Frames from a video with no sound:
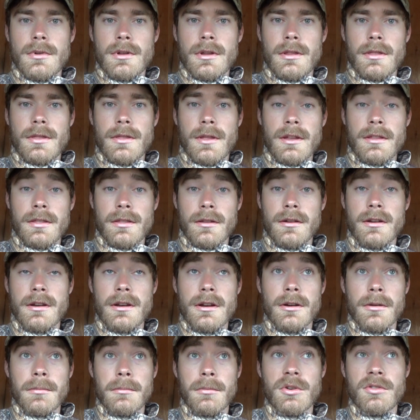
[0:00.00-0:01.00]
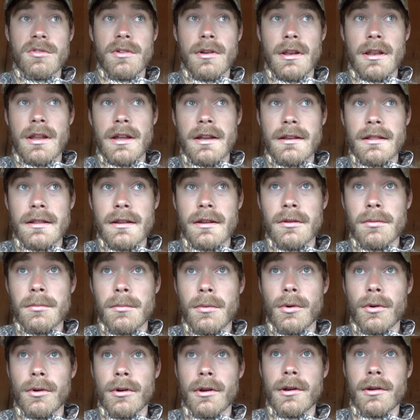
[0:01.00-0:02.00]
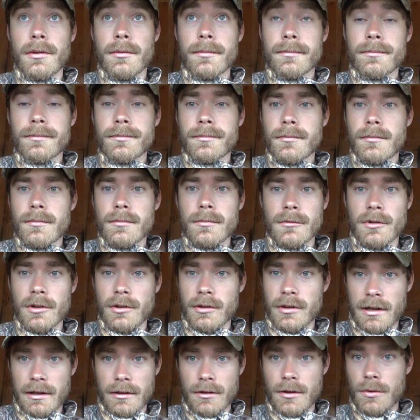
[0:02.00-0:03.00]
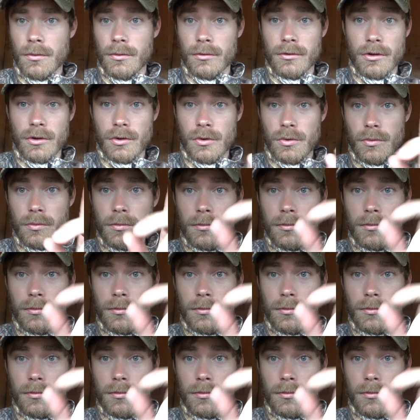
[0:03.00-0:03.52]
I think the deer moving late this morning. Just had those 2